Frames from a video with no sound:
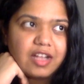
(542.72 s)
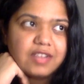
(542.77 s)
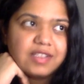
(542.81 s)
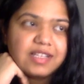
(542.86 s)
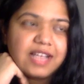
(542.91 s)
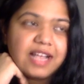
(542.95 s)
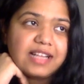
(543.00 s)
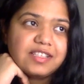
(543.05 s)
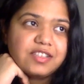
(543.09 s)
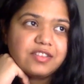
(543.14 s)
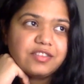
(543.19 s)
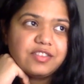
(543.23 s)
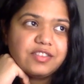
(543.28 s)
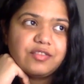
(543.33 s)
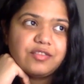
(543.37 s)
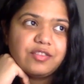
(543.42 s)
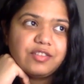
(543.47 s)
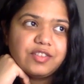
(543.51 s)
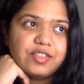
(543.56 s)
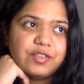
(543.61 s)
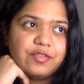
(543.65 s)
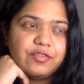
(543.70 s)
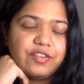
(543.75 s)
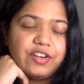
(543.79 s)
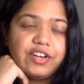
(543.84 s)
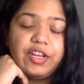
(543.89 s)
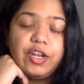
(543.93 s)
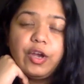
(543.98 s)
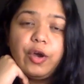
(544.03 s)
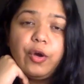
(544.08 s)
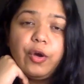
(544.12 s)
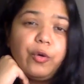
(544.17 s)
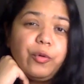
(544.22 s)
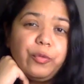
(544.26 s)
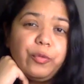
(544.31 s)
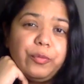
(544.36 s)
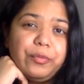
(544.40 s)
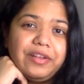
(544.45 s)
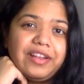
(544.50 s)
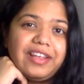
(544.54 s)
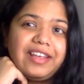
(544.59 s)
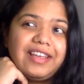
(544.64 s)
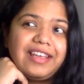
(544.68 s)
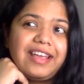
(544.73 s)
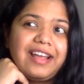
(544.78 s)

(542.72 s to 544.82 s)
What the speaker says: because Cancer is also very homely.